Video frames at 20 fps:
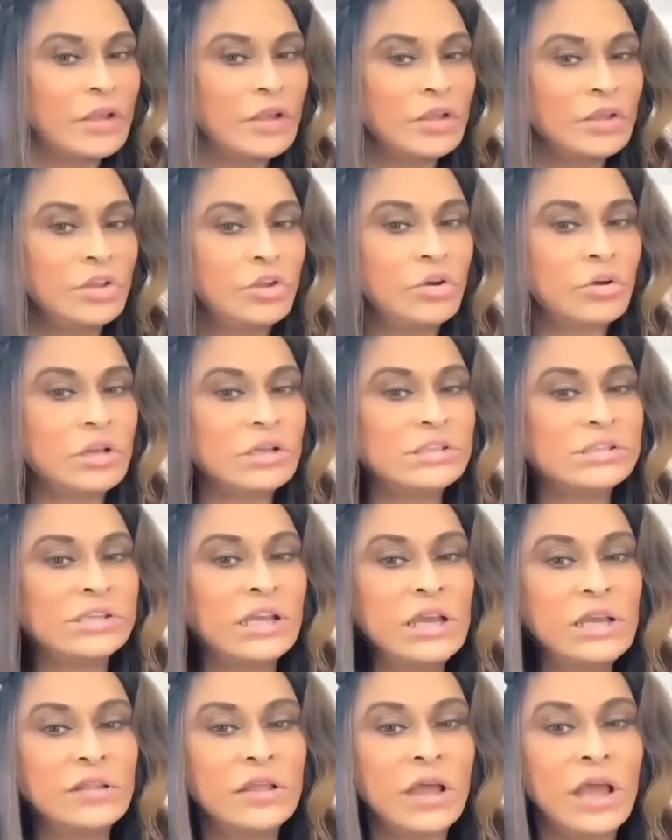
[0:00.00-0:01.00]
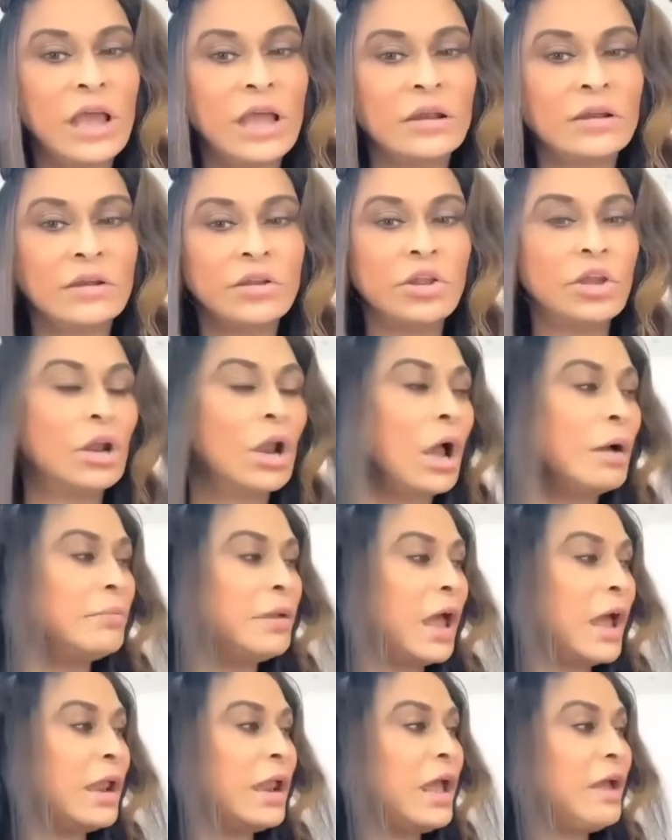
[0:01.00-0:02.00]
You can see that, you know, I'm
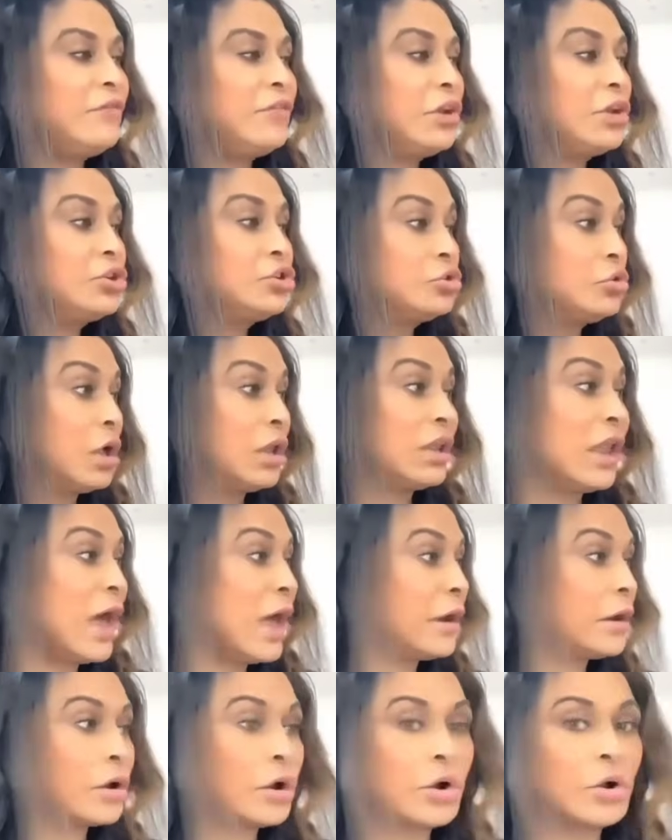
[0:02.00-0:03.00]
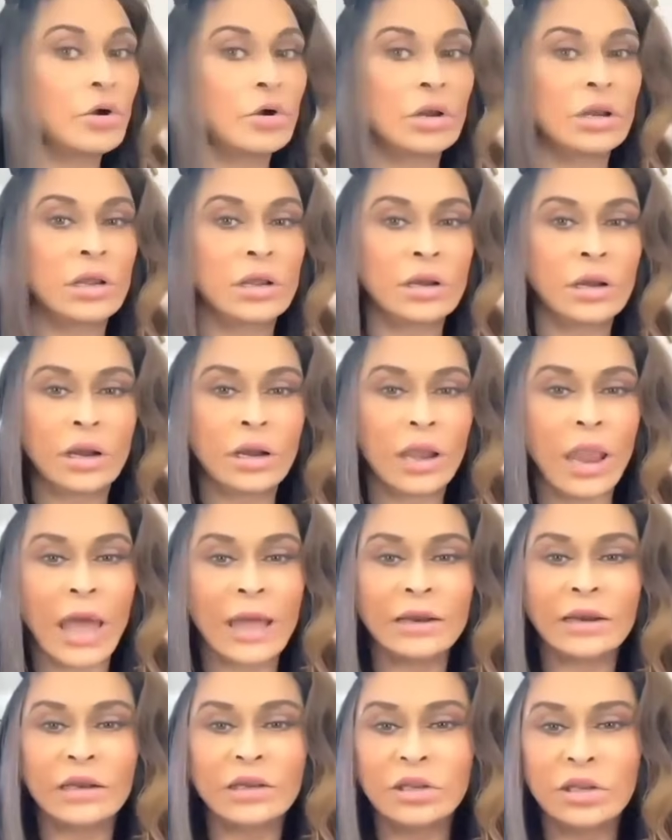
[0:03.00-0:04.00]
not having to do a lot of curling, a
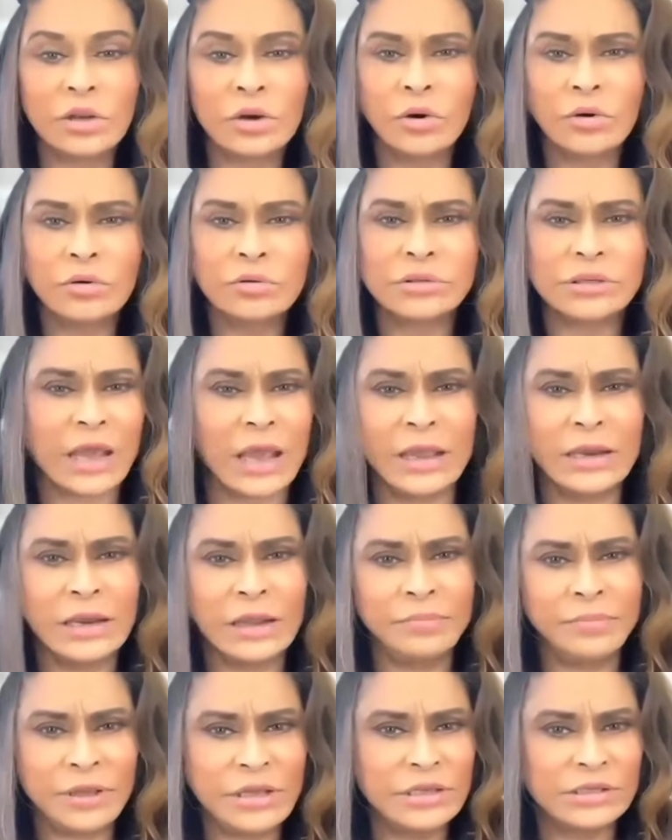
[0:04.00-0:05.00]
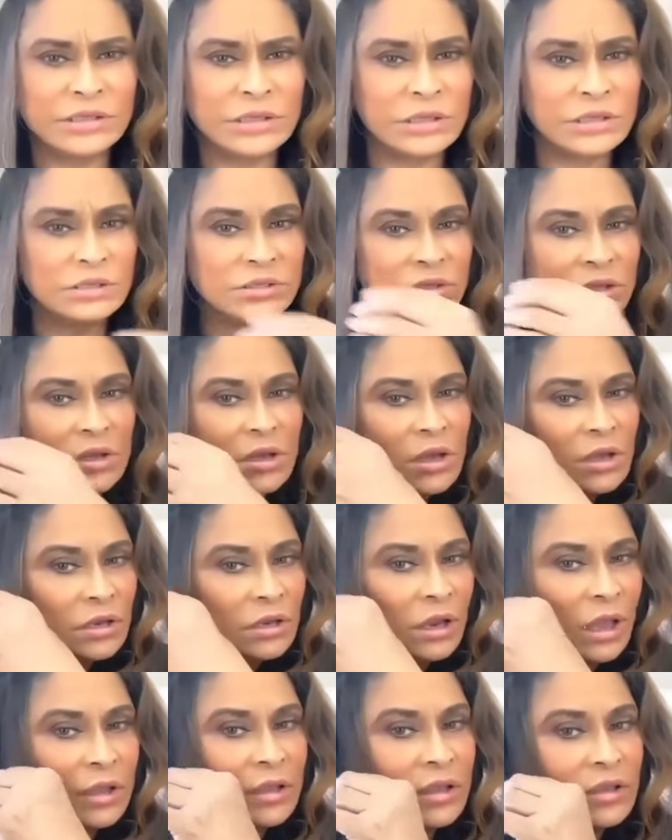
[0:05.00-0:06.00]
lot of little tiny pieces.
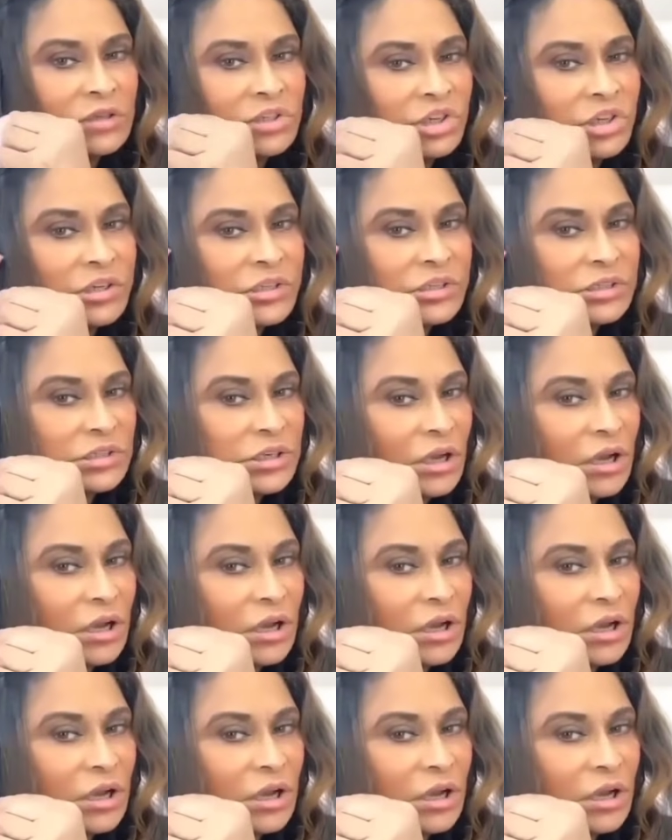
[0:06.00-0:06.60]
Like it just,